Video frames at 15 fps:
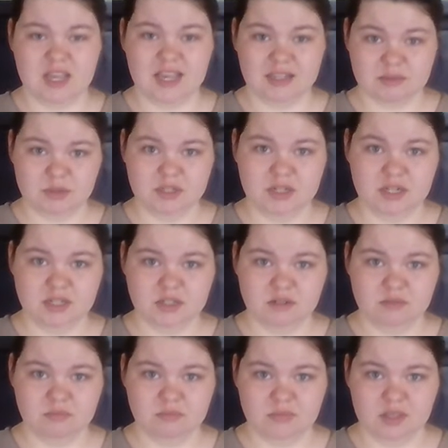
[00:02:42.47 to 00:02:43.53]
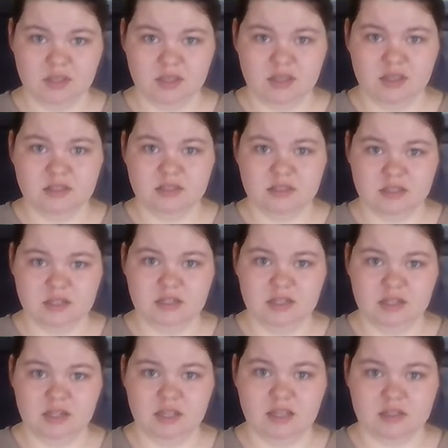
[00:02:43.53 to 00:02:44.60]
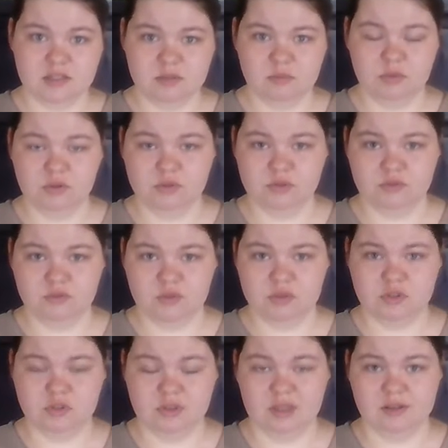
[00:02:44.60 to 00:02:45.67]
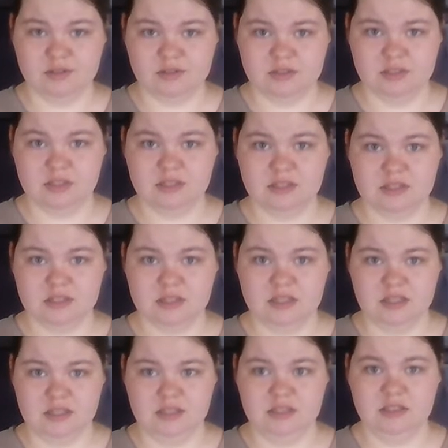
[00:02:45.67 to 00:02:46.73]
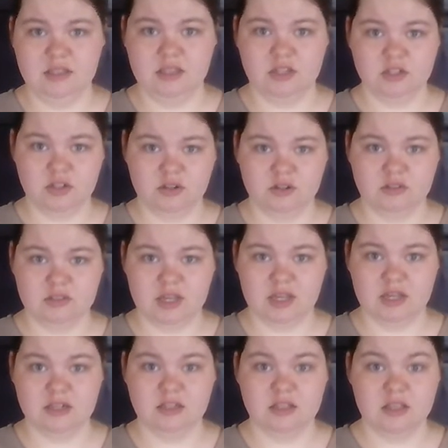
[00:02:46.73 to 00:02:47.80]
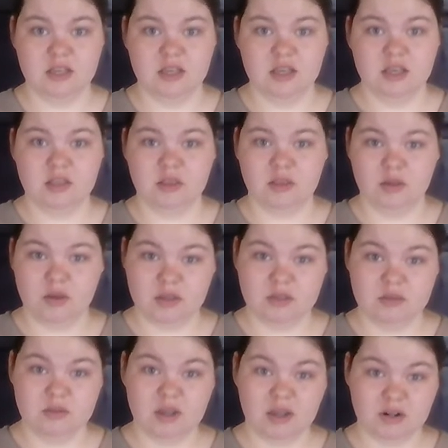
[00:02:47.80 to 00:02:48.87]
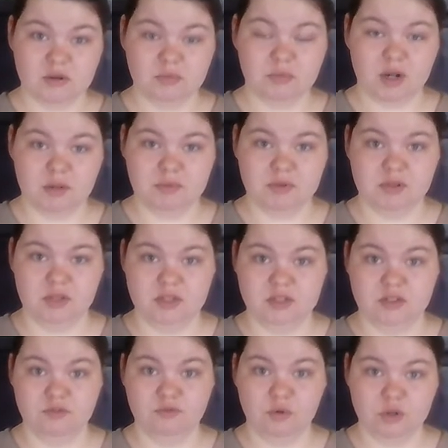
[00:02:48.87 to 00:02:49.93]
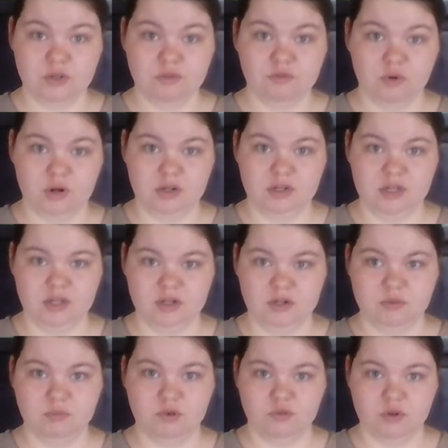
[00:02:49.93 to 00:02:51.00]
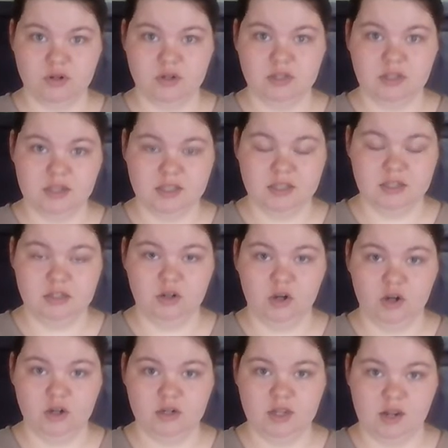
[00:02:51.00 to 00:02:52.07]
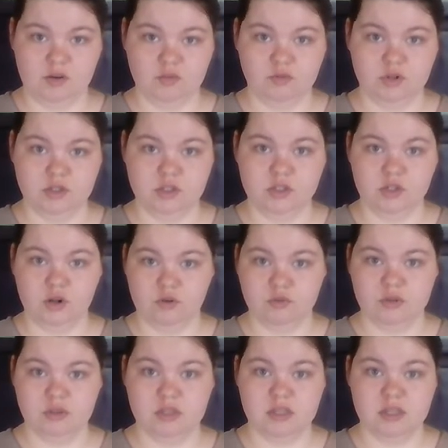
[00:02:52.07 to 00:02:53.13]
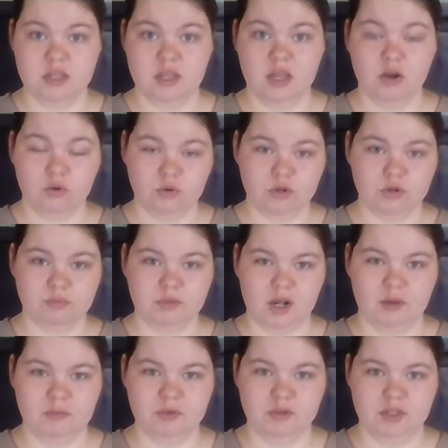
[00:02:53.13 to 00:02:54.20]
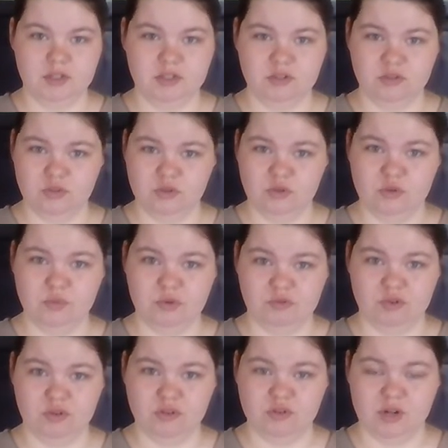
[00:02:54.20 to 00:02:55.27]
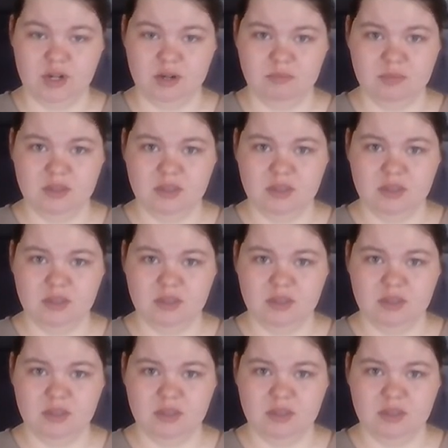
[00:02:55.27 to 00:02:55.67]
explanation? CNN exit polls for 2016 shows that the younger population, 44 and under, preferred Clinton on average over the older population who preferred Trump.